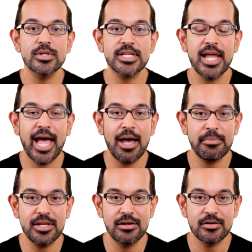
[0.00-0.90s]
what's gonna
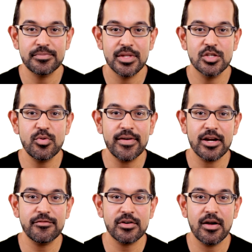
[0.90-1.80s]
happen here is we've
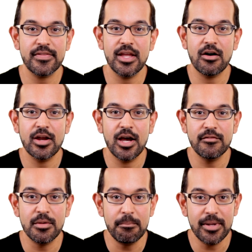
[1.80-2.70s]
gotta figure out the area
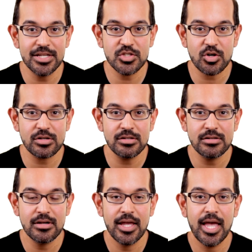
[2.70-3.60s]
of the big
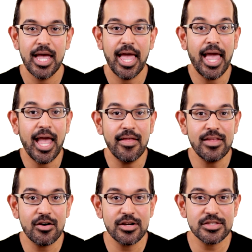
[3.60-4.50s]
circle and
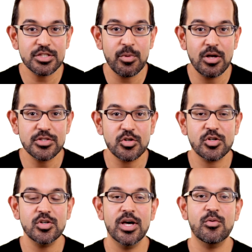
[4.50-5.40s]
the area of the small
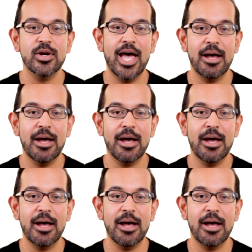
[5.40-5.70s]
circle, and what